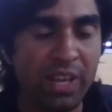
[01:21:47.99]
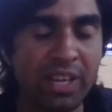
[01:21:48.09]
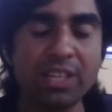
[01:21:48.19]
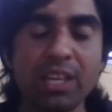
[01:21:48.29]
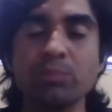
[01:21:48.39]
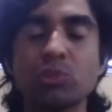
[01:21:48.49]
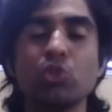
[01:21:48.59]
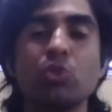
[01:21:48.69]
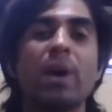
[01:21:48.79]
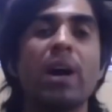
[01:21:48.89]
When it comes
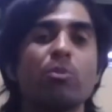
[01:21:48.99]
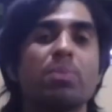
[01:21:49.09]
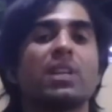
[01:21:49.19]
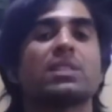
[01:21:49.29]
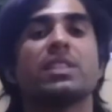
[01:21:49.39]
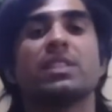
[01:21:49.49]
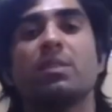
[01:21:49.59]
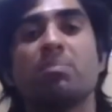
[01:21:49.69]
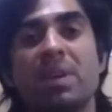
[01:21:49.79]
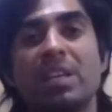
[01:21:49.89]
to bioplastic,
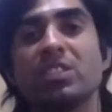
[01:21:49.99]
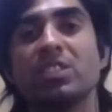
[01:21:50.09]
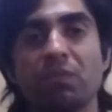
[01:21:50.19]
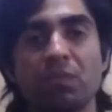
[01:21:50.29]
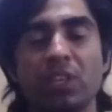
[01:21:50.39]
the major